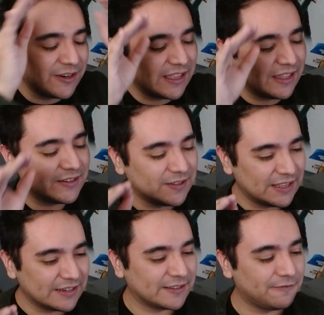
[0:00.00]
to get into
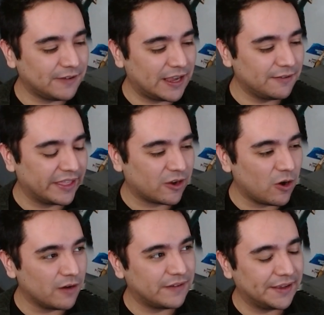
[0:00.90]
like the 5, like
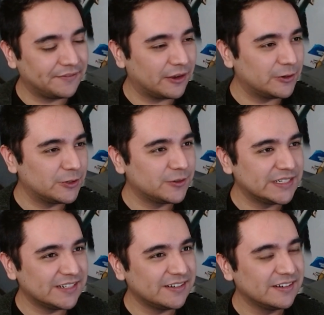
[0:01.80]
all 5
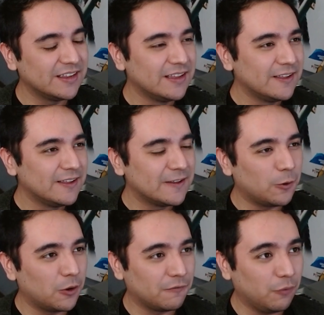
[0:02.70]
territories here,
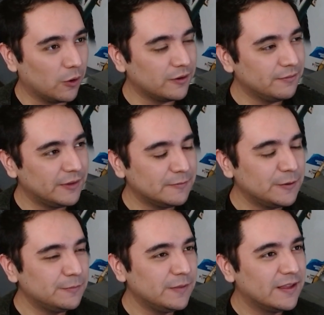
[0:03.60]
or 4
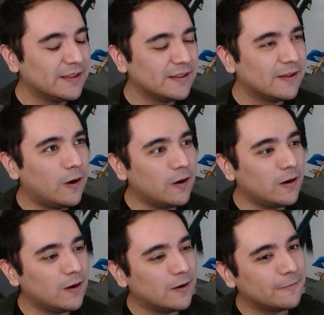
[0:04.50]
minimum.
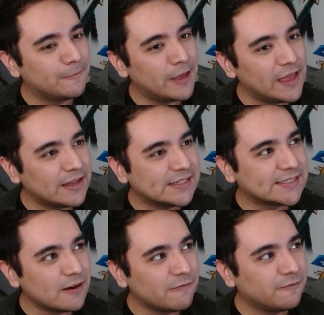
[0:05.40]
Oh man, is
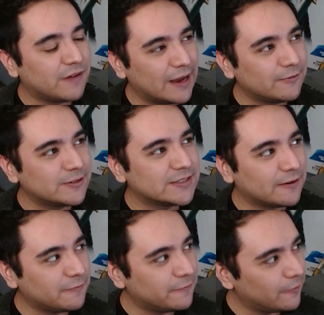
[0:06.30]
that a 5 or is
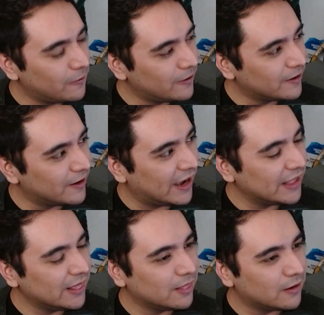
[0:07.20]
that a 4? I
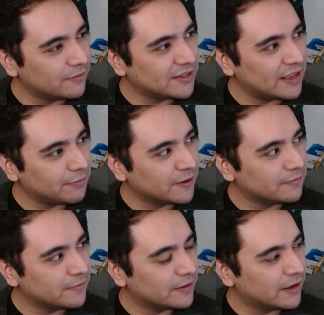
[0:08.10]
love
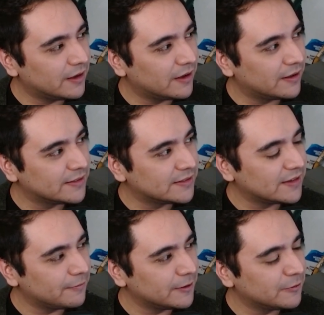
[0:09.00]
Tapian, the
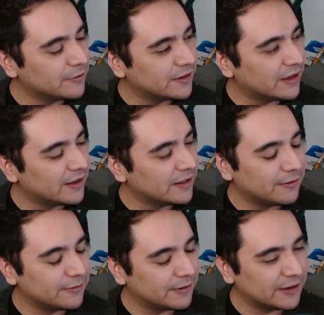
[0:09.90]
Tapian movie. I
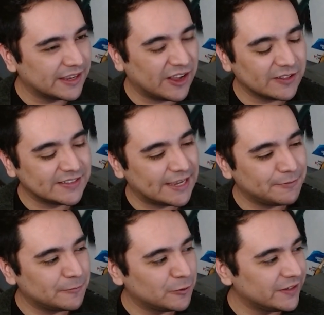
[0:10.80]
call it
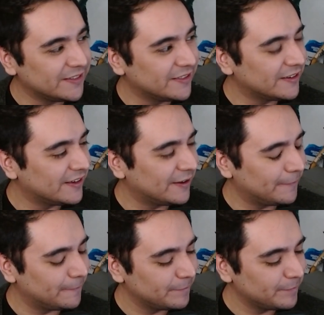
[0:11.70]
Tapian movie.
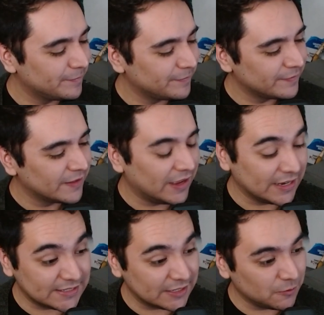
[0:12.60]
I
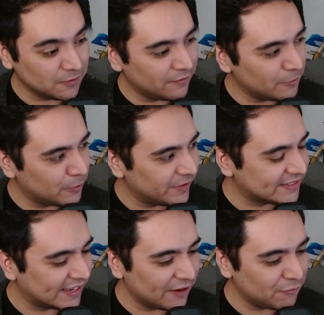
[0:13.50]
guess I don't love the movie
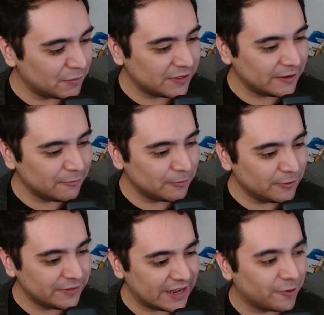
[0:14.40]
because I can't remember the name of the
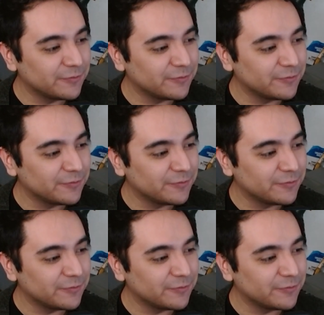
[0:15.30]
movie now.